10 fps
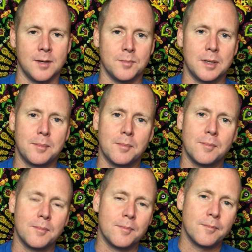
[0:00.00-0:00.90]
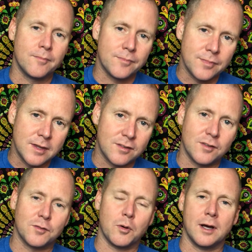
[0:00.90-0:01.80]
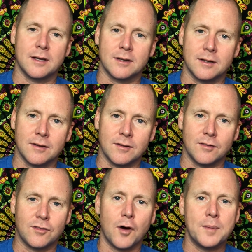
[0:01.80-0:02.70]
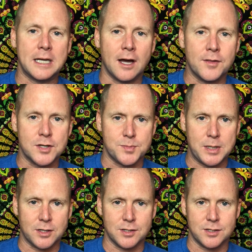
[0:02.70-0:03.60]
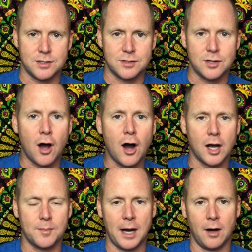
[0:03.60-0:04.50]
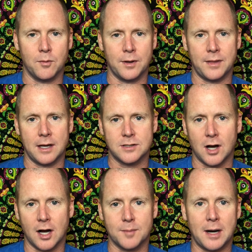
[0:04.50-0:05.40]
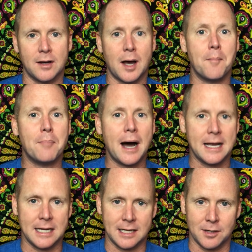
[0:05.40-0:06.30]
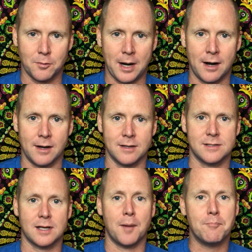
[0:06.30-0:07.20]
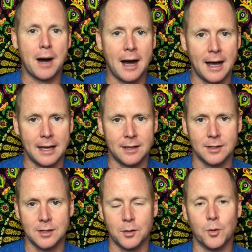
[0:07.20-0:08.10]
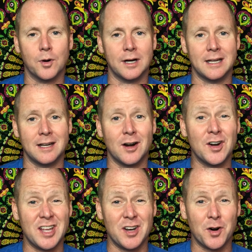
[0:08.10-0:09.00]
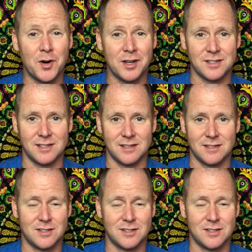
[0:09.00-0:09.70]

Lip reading: But this is what so many other speakers talk about when they talk about abiding in awareness, abide, or in earnestness.